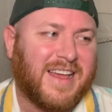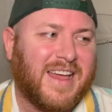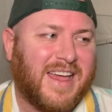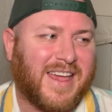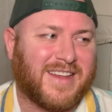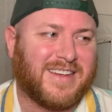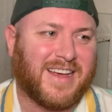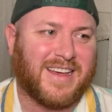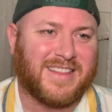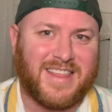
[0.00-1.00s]
And
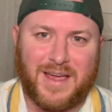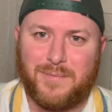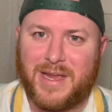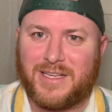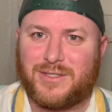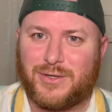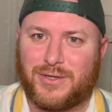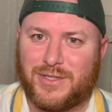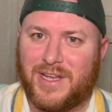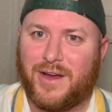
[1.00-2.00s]
that main
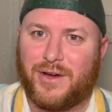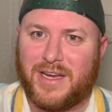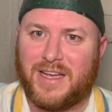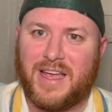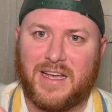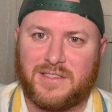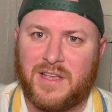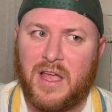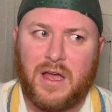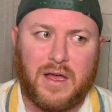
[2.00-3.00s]
circle area has
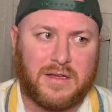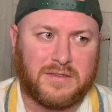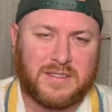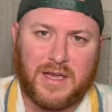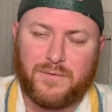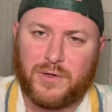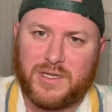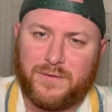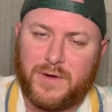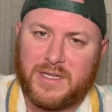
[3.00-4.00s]
several
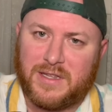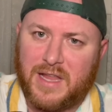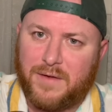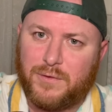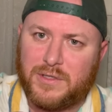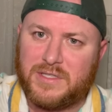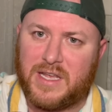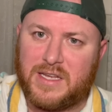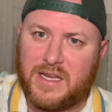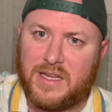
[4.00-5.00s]
different levels,
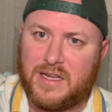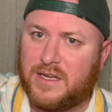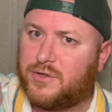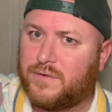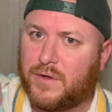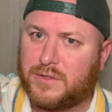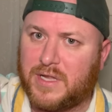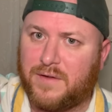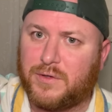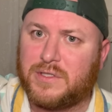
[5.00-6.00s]
and in each of those
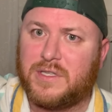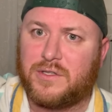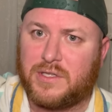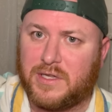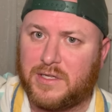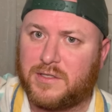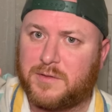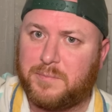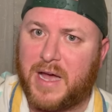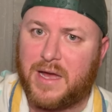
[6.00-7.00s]
levels there's a little
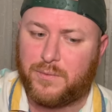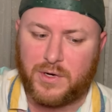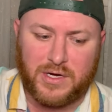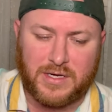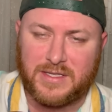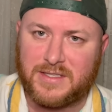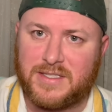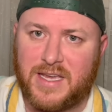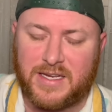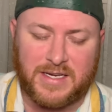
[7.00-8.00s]
spot where you can
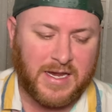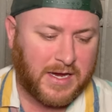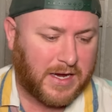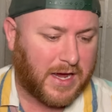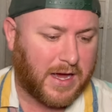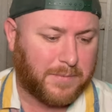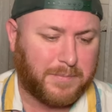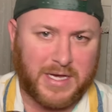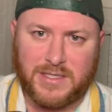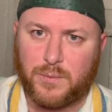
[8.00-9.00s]
sit
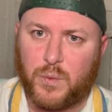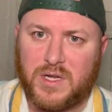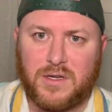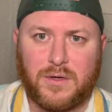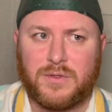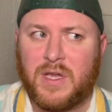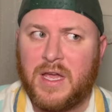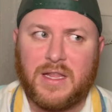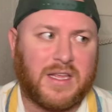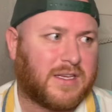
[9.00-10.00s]
by some windows.
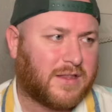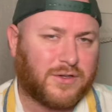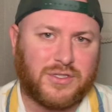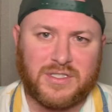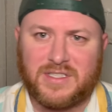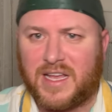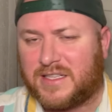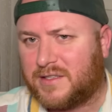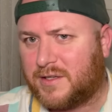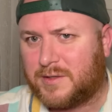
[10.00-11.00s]
Like, there's just
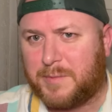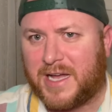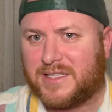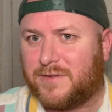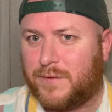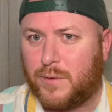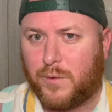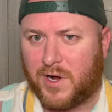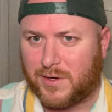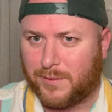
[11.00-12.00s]
lots of little spots. If you
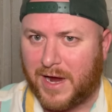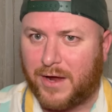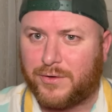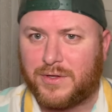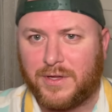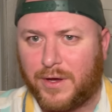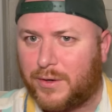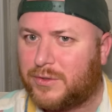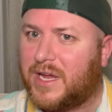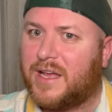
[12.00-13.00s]
walk around the
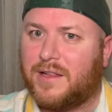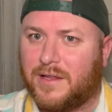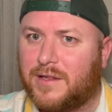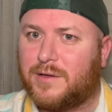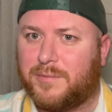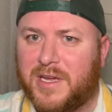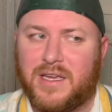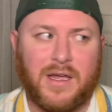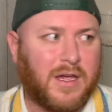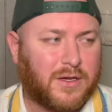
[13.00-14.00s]
hotel a little
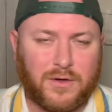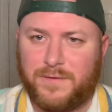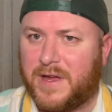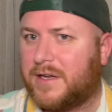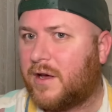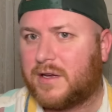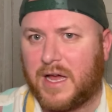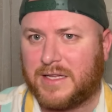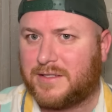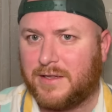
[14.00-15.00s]
bit, you'll find all
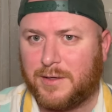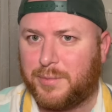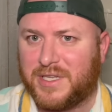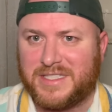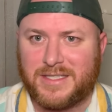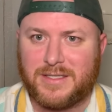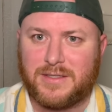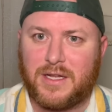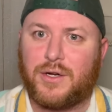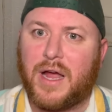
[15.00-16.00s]
kinds of little places
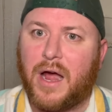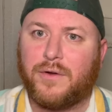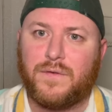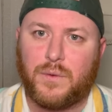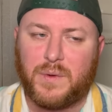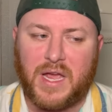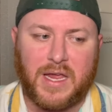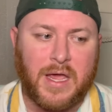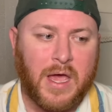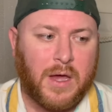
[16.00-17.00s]
that are out of the
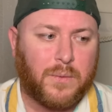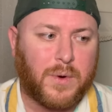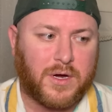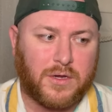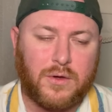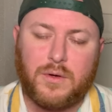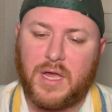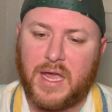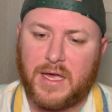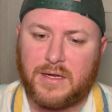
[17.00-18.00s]
way where you
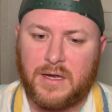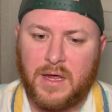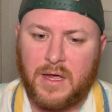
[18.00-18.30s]
can